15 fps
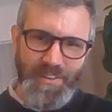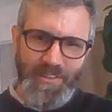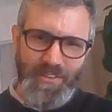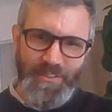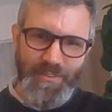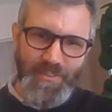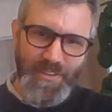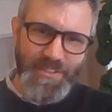
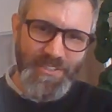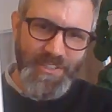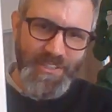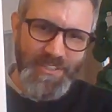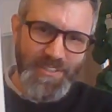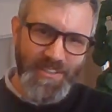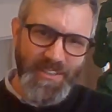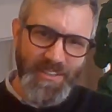lyric
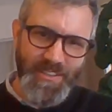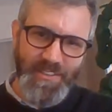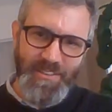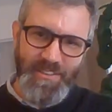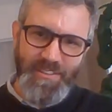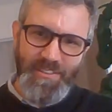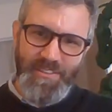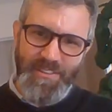sheet,
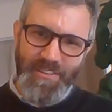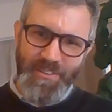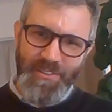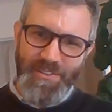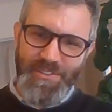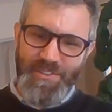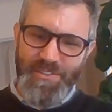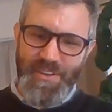
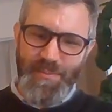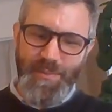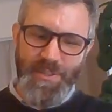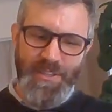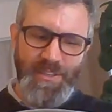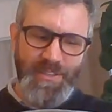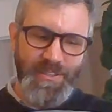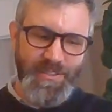English and
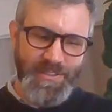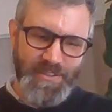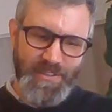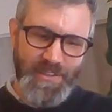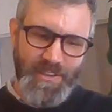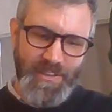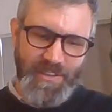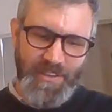Japanese,
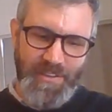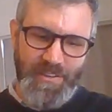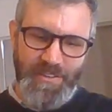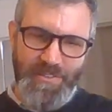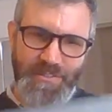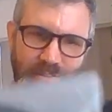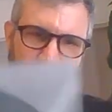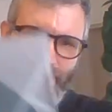and
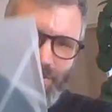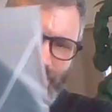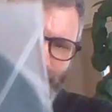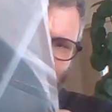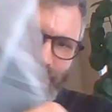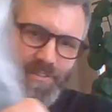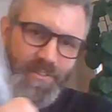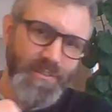it's on
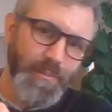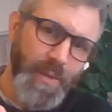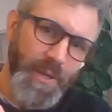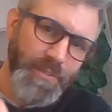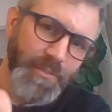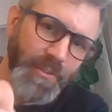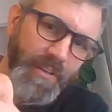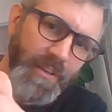the
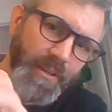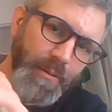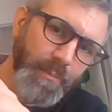Bethlehem